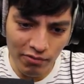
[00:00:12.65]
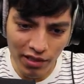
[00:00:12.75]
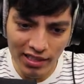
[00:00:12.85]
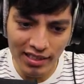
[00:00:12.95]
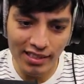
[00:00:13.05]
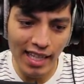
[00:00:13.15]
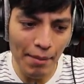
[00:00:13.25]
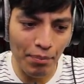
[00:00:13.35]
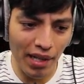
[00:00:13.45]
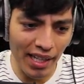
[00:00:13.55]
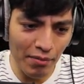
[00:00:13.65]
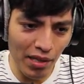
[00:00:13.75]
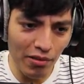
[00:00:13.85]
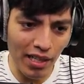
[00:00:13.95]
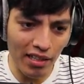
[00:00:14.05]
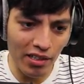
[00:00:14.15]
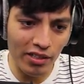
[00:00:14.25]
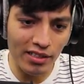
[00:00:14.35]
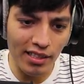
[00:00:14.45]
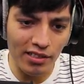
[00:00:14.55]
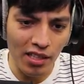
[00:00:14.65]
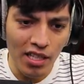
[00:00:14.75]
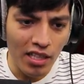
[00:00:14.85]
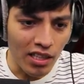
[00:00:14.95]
What is, is that blood, bro? I don't know. It says,